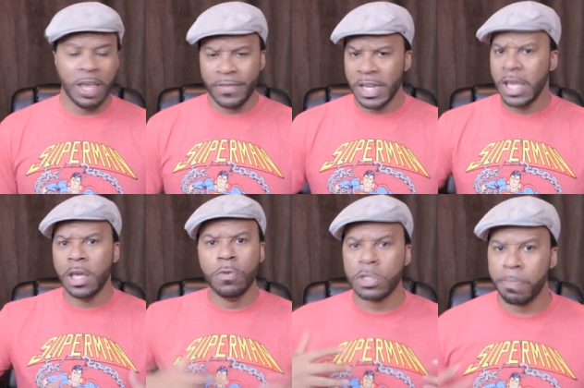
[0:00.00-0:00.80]
even
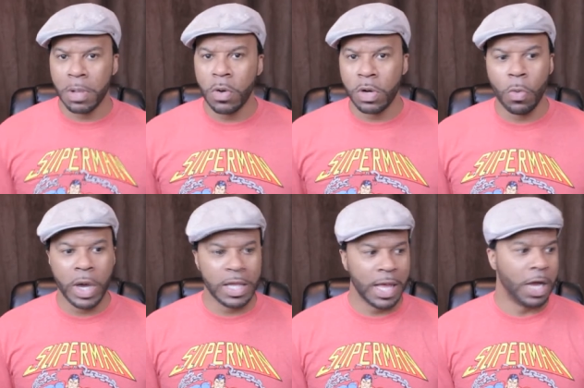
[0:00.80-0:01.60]
he was blown
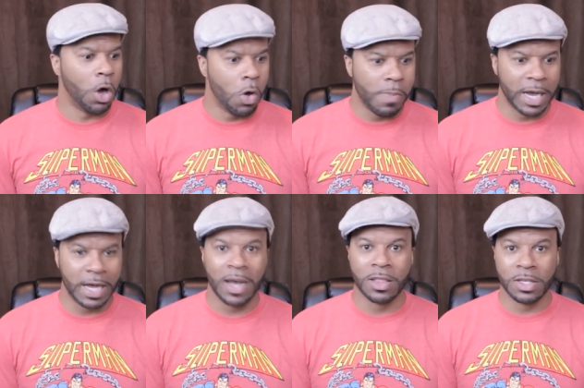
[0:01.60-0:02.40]
away, like, oh my
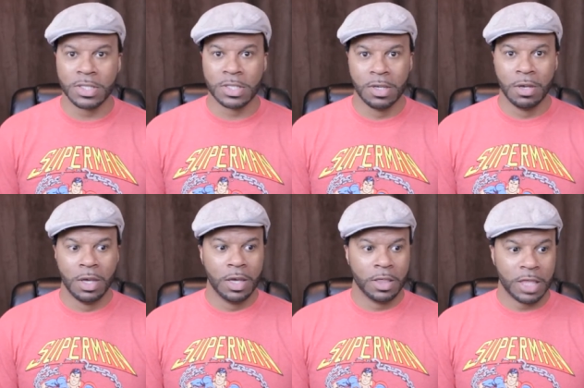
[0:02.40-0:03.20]
God, this
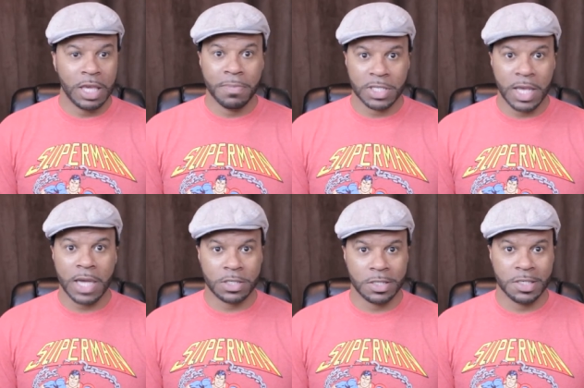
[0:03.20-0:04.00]
theme is
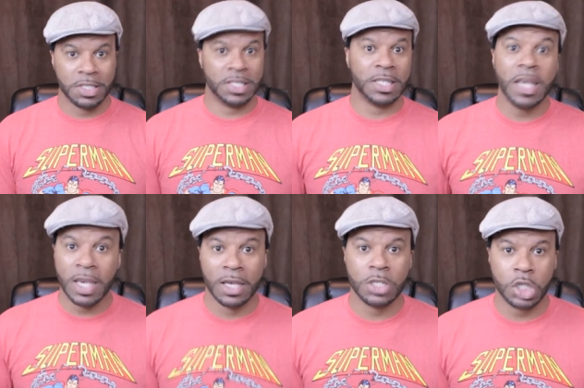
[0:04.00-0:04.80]
actually
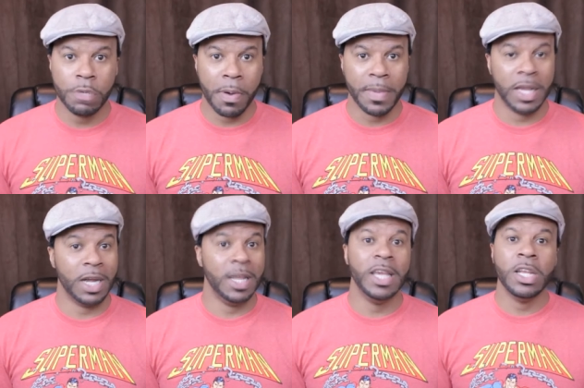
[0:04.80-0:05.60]
singing Superman,
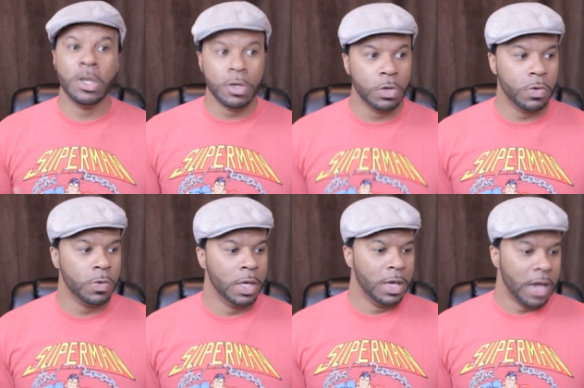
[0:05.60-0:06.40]
and he
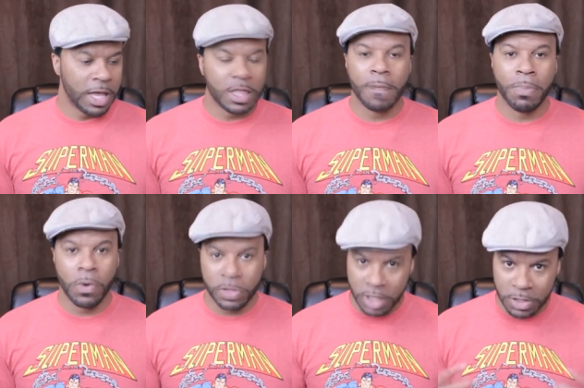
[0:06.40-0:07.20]
knew at that
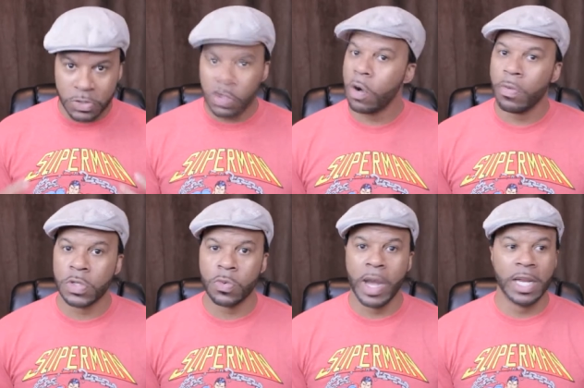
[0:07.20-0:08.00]
point that the score
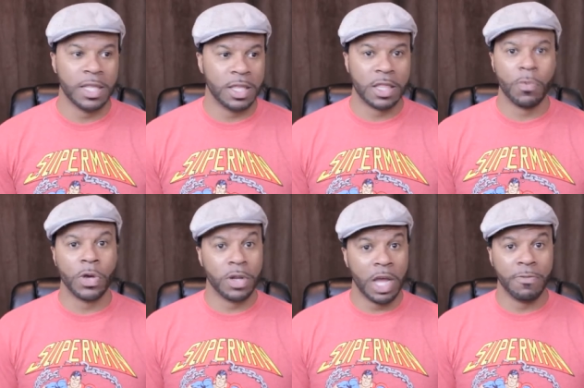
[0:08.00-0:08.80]
was right and that they
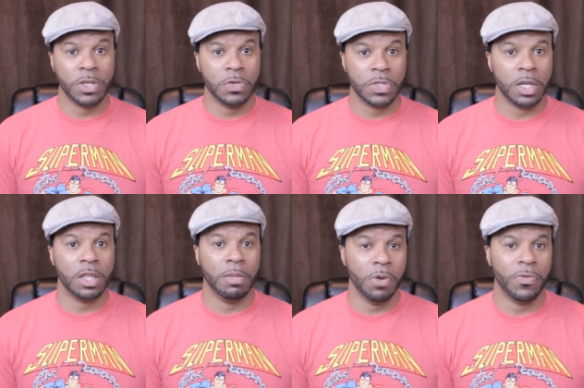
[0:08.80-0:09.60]
were going to have to use it
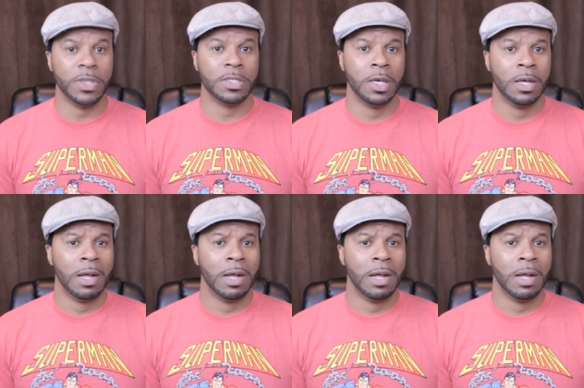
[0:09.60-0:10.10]
in the movies.